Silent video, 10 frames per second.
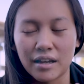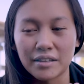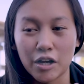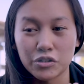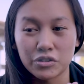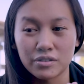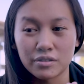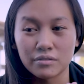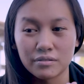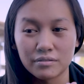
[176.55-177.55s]
allows you
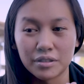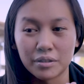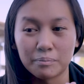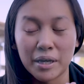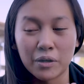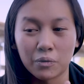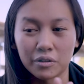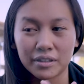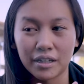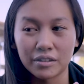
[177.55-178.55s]
to, you know, make
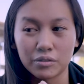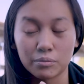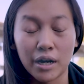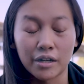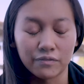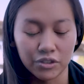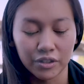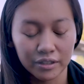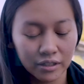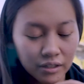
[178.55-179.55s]
work that you're proud of
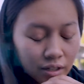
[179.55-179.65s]
doing.